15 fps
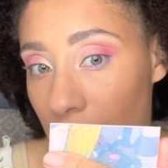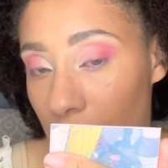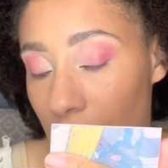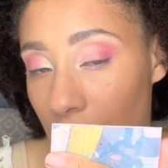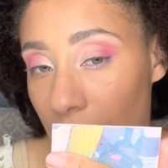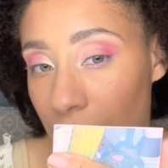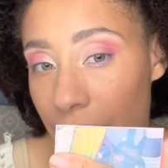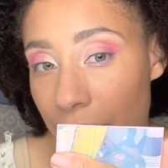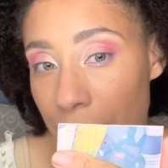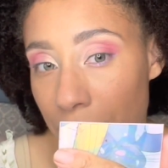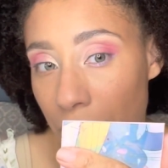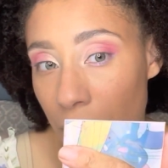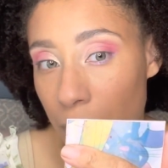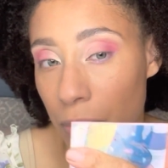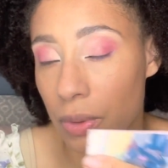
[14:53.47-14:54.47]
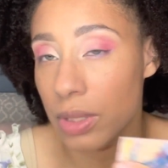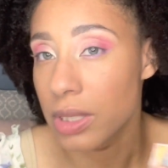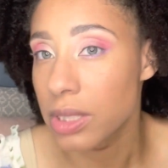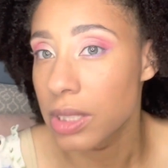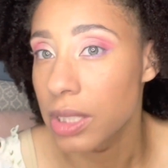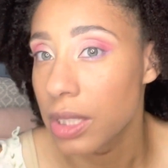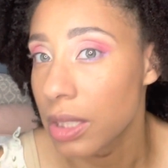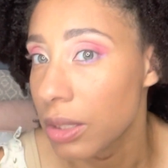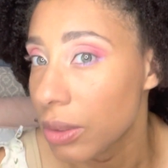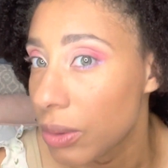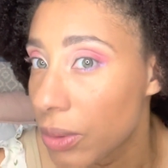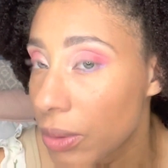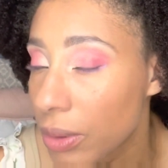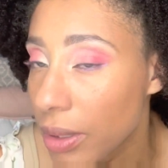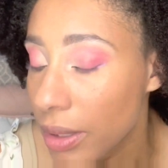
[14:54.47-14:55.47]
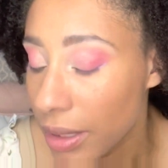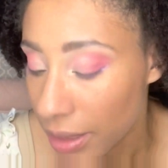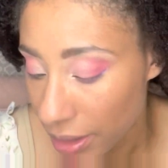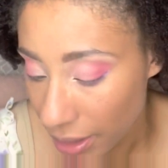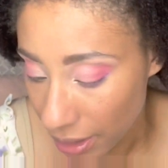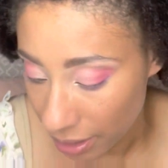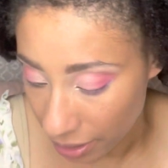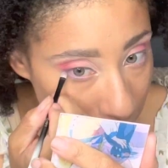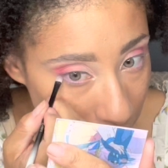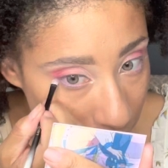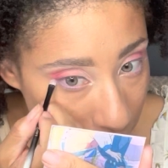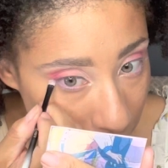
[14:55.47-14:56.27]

Oh, that purple is cute. I like it.